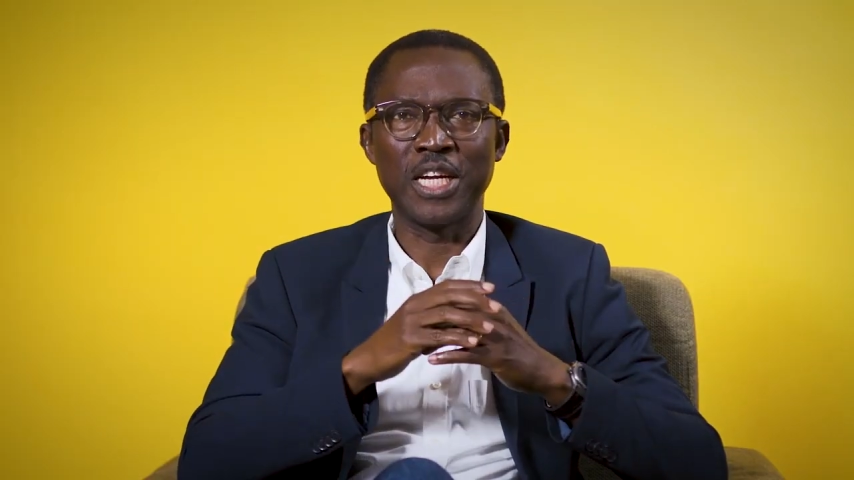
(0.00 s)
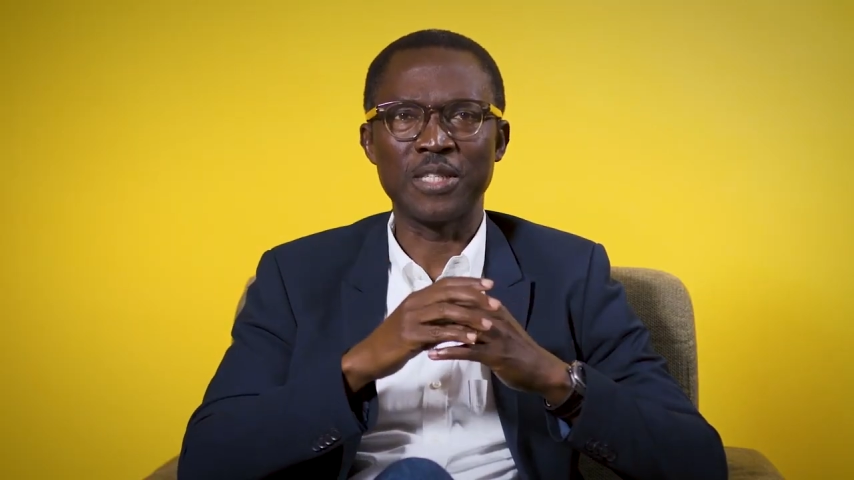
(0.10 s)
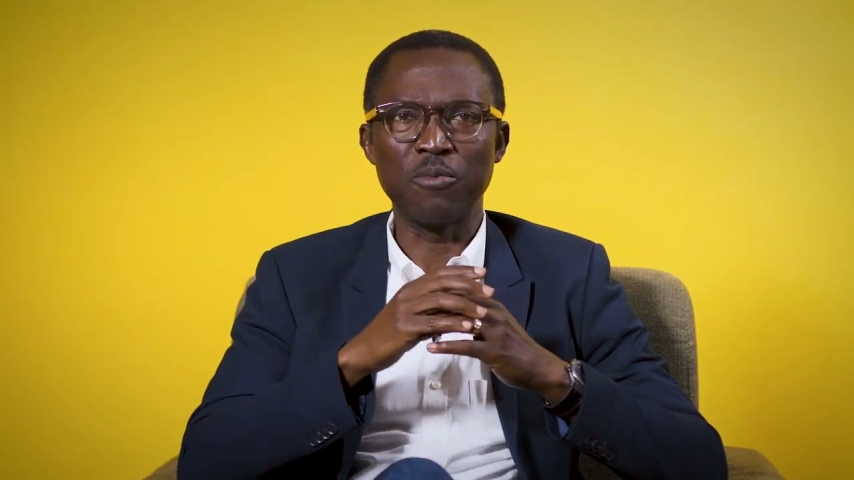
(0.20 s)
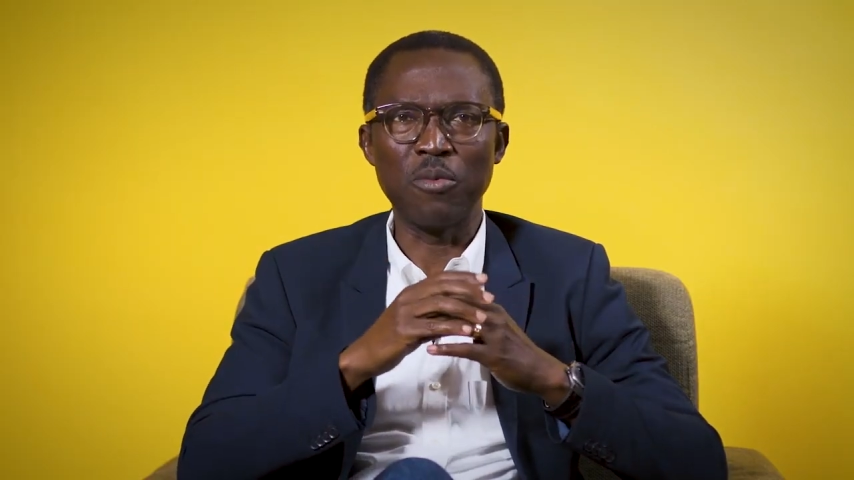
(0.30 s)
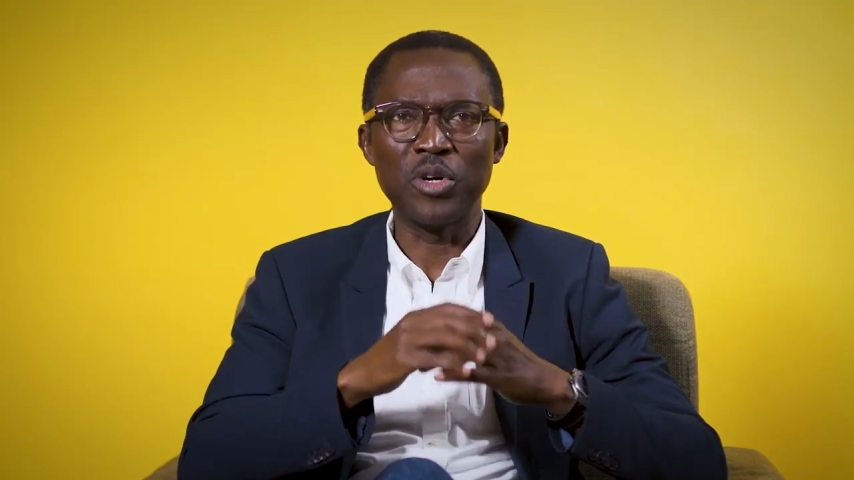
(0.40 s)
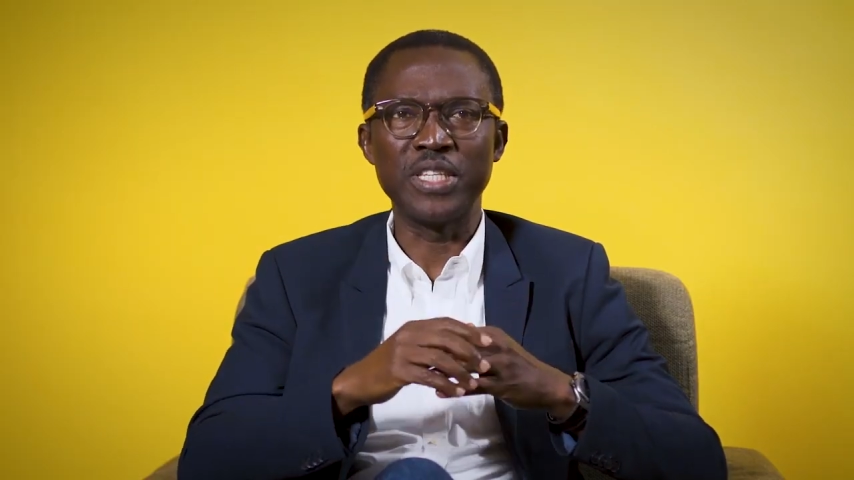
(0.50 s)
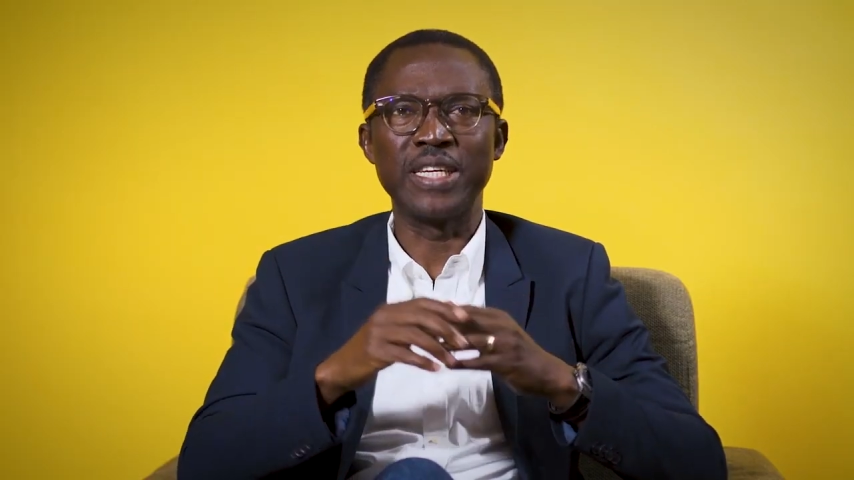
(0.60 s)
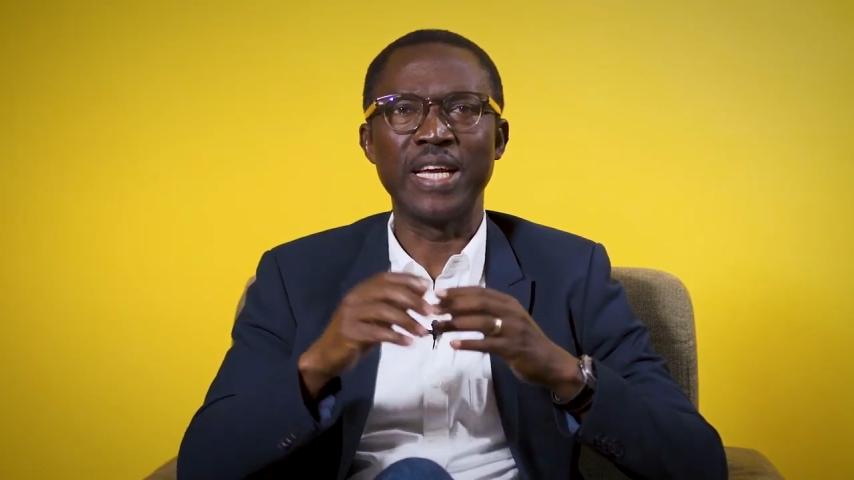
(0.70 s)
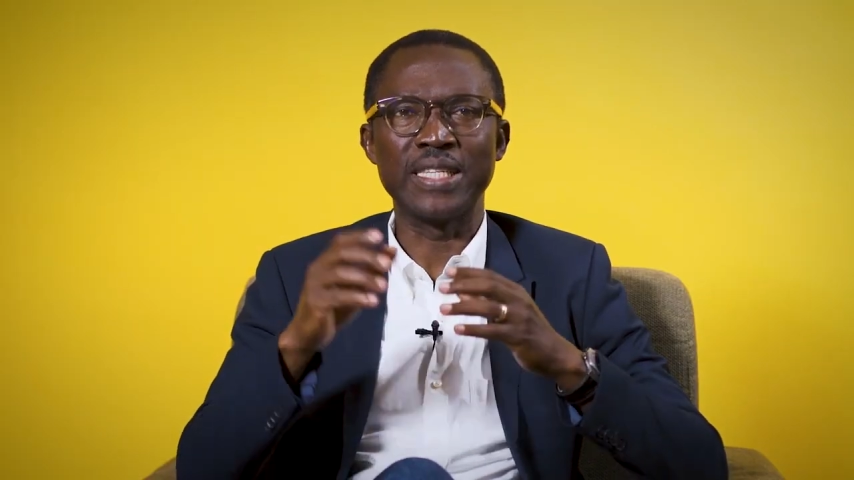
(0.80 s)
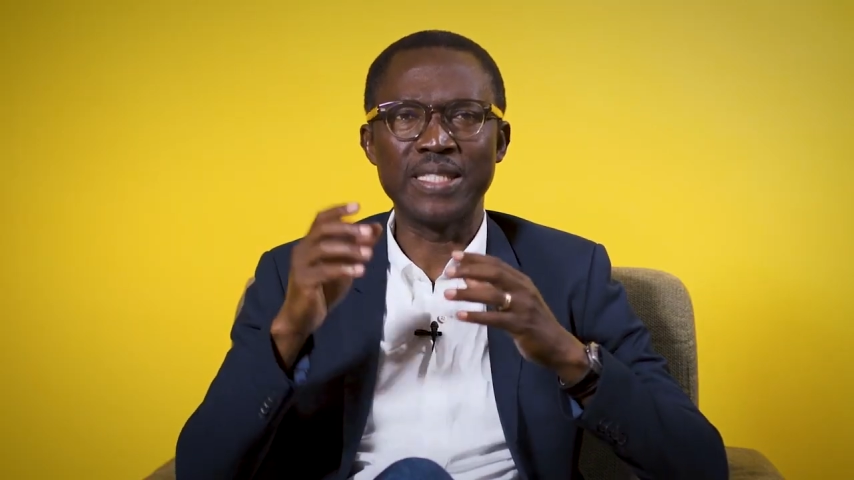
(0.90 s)
as more money
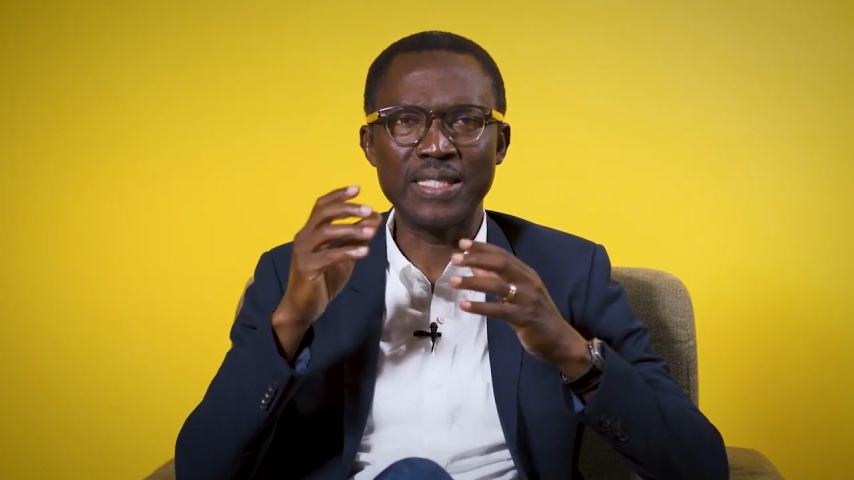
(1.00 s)
gets